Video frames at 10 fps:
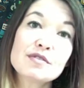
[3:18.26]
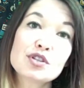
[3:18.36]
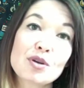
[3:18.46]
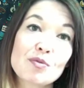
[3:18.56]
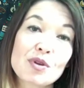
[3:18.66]
I've
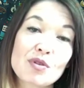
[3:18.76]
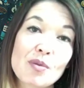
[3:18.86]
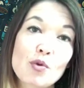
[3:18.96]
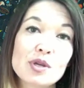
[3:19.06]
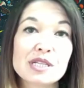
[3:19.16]
determined whether
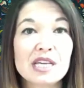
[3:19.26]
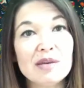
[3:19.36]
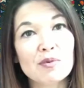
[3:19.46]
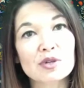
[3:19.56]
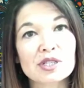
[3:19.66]
I'm going to
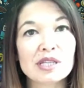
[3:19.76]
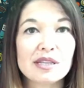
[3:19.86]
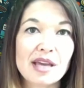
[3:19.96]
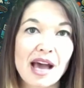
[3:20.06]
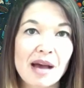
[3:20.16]
keep or delete
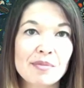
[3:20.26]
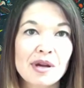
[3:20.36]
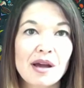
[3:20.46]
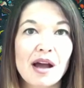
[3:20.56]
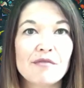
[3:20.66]
the app,
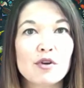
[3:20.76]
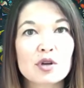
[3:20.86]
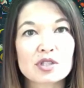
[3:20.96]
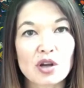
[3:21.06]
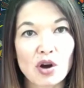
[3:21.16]
I
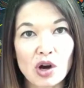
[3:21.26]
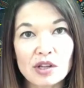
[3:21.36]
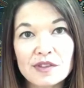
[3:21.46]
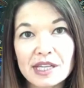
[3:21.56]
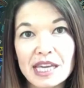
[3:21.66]
focus on all
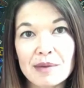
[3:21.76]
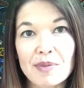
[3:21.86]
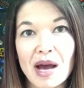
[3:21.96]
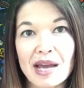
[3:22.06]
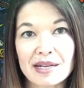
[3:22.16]
of the keep
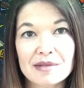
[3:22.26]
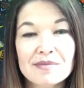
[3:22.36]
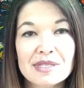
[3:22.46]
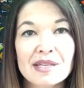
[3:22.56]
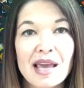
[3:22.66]

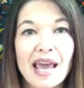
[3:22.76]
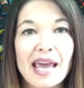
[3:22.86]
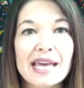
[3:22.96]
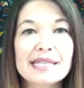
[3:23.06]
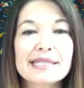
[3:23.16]
items
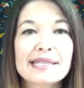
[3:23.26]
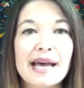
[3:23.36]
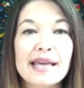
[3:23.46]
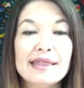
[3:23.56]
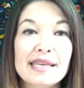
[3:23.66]
and
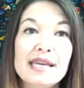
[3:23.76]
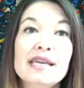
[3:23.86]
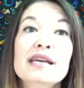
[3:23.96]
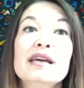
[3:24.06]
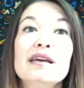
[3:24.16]
decide
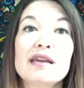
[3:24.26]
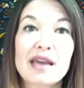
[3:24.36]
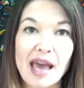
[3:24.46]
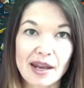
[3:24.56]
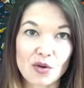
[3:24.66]
the
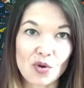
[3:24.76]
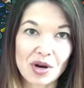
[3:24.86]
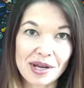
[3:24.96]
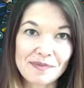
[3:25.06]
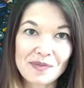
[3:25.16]
category.